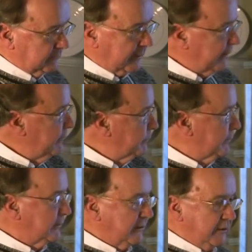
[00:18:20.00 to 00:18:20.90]
I didn't
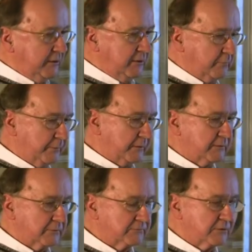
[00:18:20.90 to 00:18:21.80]
put it in here, but
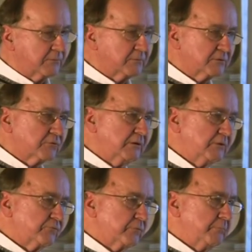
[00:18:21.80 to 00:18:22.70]
the
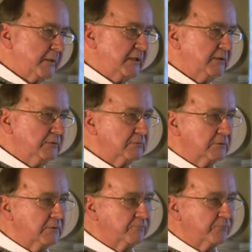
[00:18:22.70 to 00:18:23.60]
streets from Main
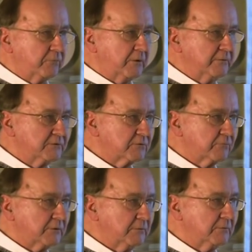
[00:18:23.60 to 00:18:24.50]
and Florence
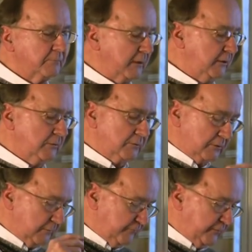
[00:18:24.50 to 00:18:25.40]
Street, Main and
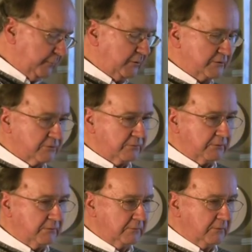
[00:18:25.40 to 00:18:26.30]
uh, Fairmont Street,
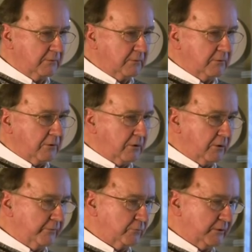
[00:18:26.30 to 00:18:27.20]

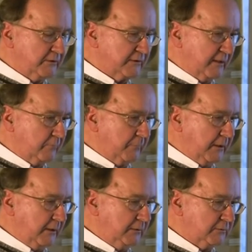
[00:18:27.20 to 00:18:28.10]
all the ways down
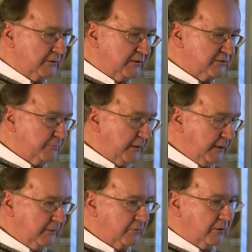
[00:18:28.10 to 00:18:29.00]
Main to East
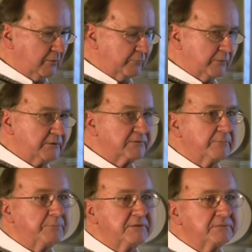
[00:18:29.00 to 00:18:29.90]
Main, all the ways
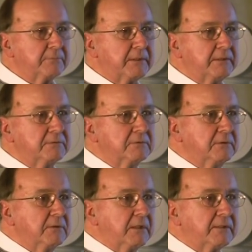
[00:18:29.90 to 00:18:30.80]
up East Main
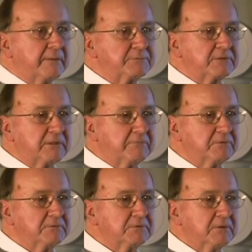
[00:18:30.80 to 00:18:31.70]
and up
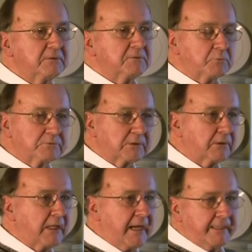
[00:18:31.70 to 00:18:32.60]
Stevens was
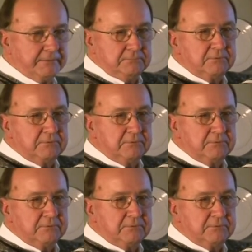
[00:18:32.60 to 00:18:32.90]
lined,